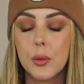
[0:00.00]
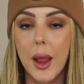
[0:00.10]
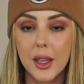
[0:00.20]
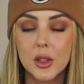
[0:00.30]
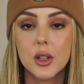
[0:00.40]

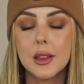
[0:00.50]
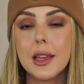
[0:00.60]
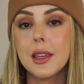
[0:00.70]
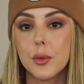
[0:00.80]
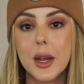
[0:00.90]
regular
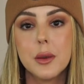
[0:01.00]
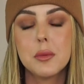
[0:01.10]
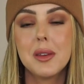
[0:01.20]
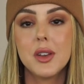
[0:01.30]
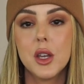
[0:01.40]
like get ready
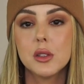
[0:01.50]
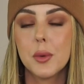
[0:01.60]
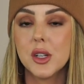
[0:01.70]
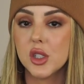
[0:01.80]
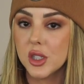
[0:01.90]
with me videos
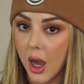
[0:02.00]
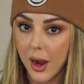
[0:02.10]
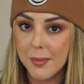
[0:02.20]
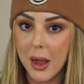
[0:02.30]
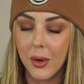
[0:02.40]
where I just
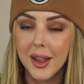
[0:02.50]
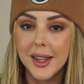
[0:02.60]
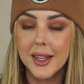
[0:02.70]
talk about